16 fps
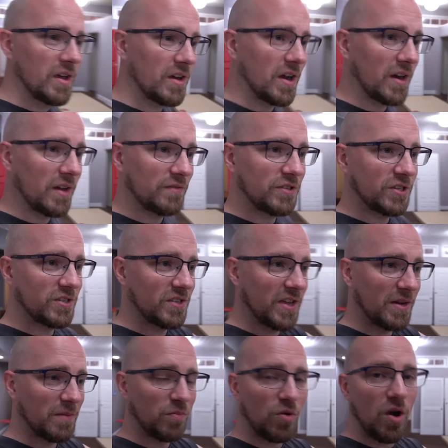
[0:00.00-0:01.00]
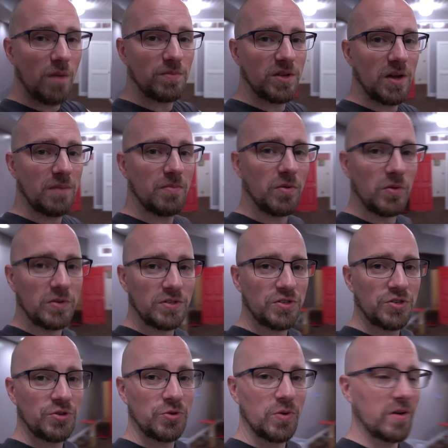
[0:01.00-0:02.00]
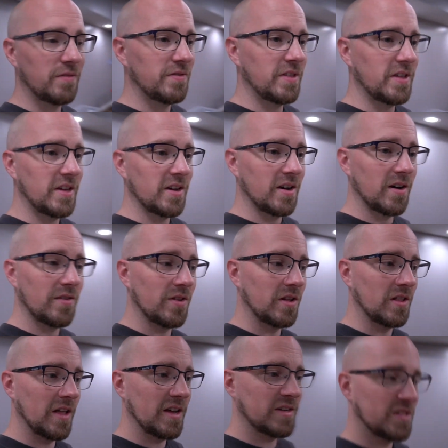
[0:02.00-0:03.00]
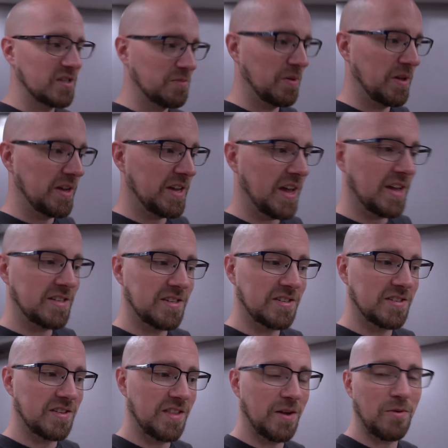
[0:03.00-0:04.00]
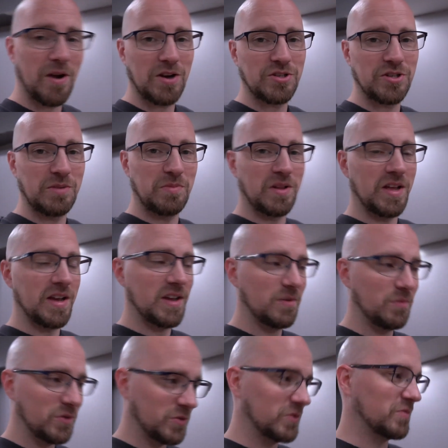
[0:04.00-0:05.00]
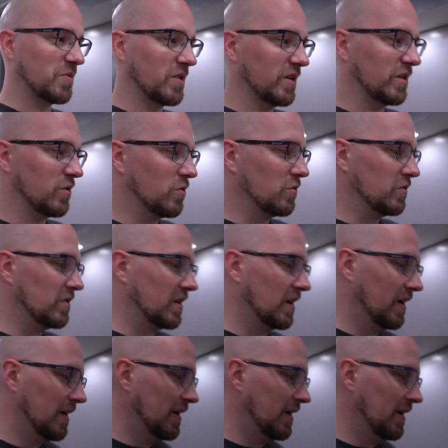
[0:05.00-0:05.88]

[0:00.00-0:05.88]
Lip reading: kind of just like propped up on two of the glass display cases, and they were actually playing, which was pretty cool.